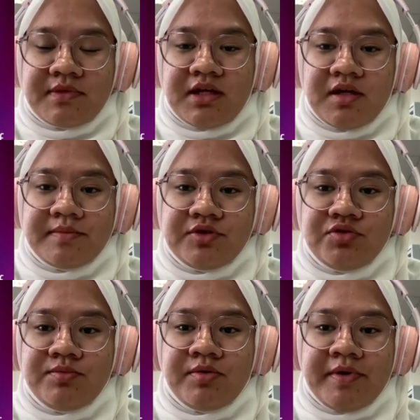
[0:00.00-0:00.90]
Number
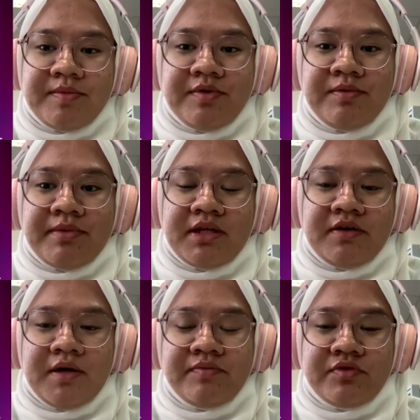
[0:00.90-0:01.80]
2, bombardment by
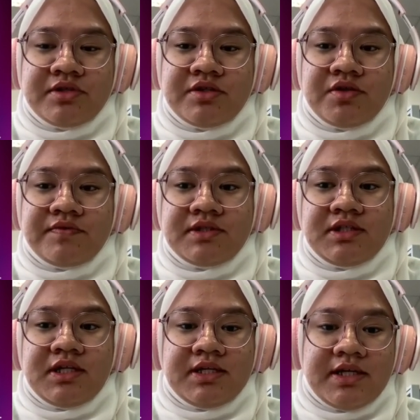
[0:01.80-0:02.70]
the armed forces of a
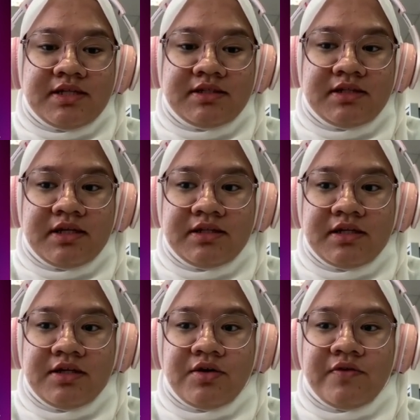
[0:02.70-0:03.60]
state against the
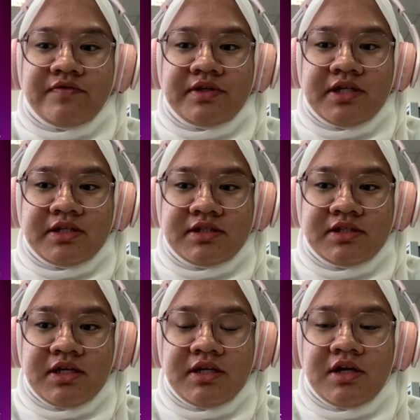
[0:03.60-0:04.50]
territory of another
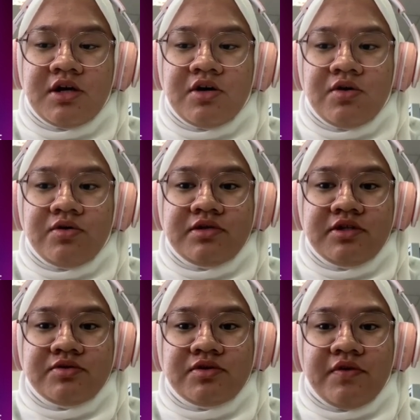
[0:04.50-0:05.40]
state, or the
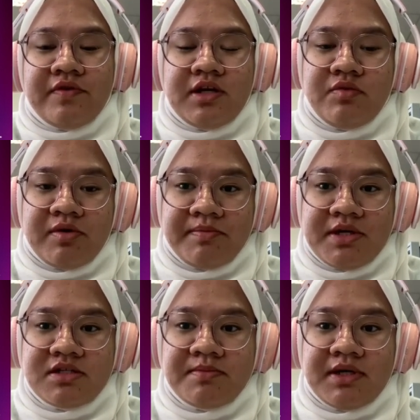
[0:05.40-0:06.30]
use of any
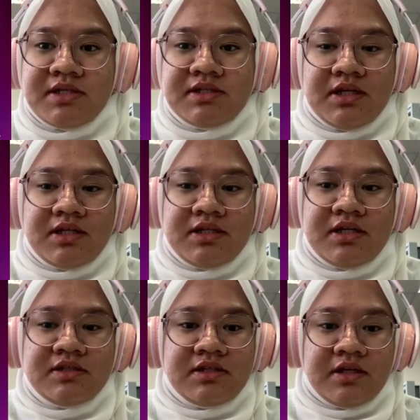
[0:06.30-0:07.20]
weapons by a state
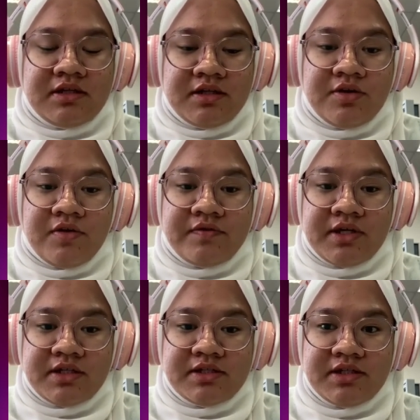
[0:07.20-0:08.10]
against the territory of
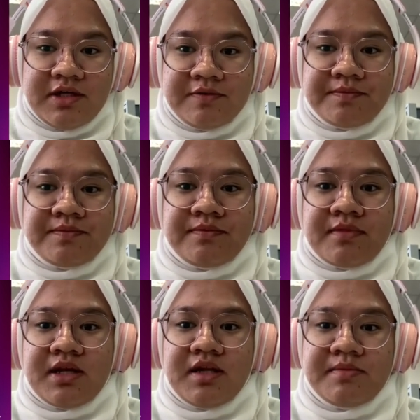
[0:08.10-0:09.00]
another state.
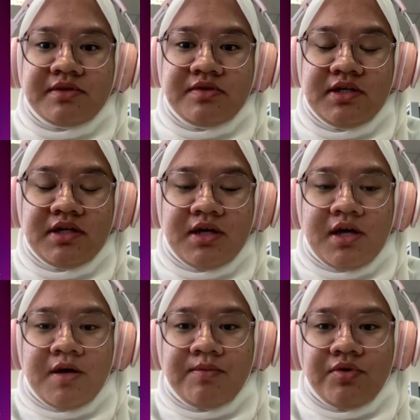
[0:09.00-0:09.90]
Number 3,
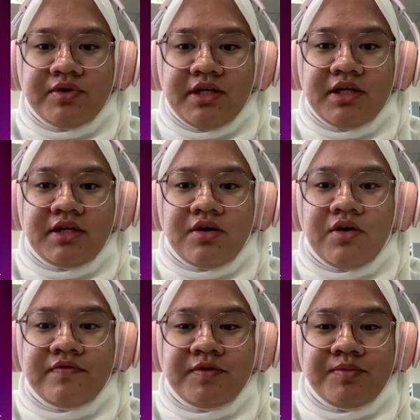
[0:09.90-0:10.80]
blockade
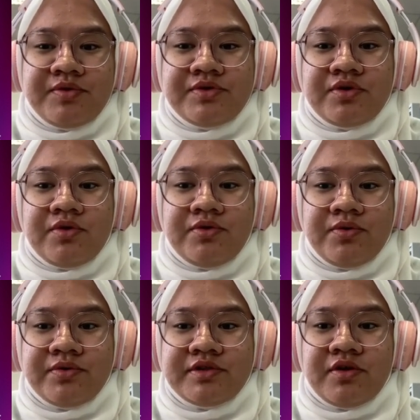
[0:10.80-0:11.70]
of the post or
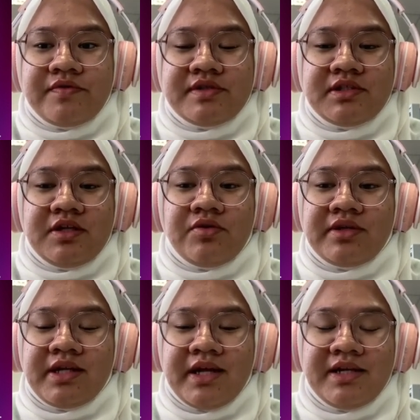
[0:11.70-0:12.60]
coast of a state on
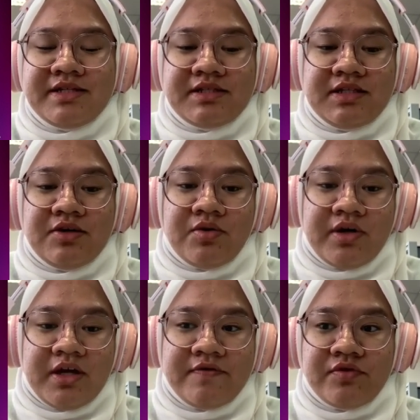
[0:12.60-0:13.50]
the land, sea, or
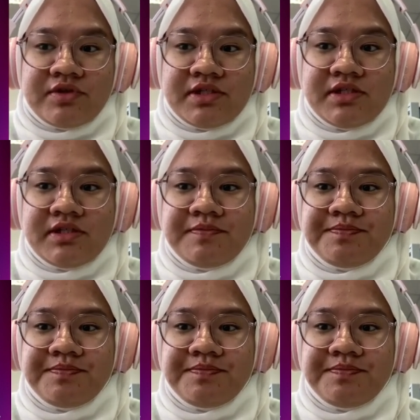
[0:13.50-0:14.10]
air forces,